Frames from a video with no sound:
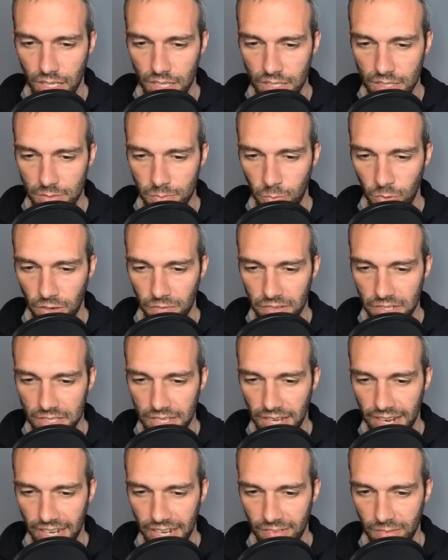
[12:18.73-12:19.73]
It's more of an
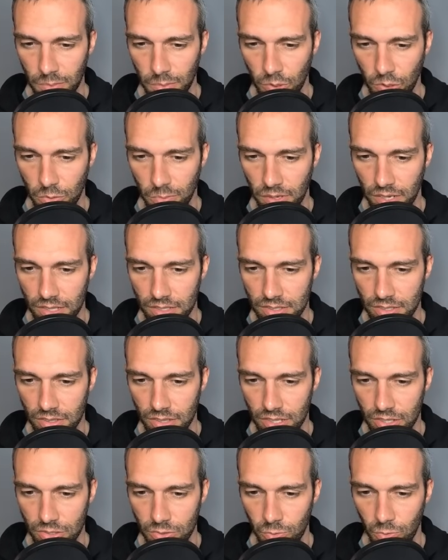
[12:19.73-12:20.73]
attack heavy Pokemon. So
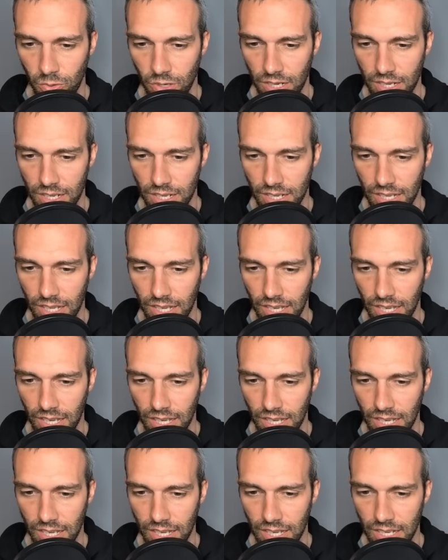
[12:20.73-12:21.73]
there's one,
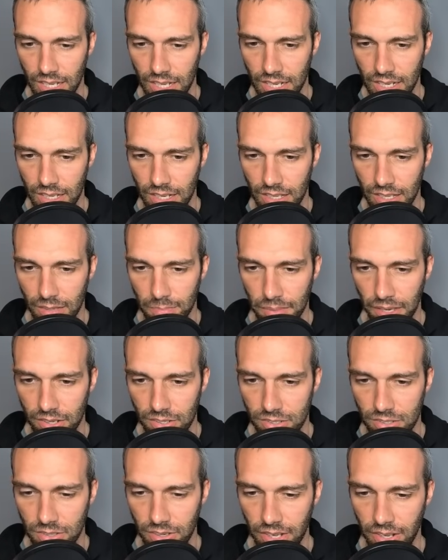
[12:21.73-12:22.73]
and the Powder
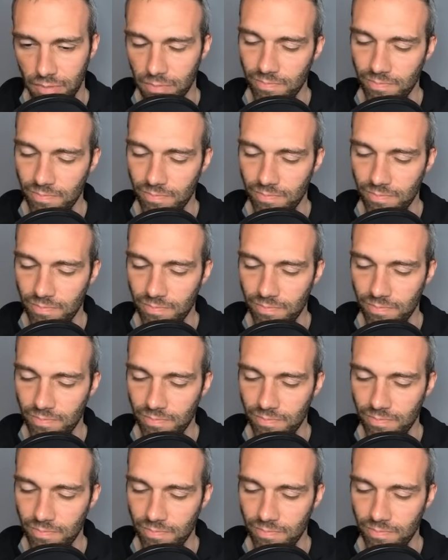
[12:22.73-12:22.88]
Stone down.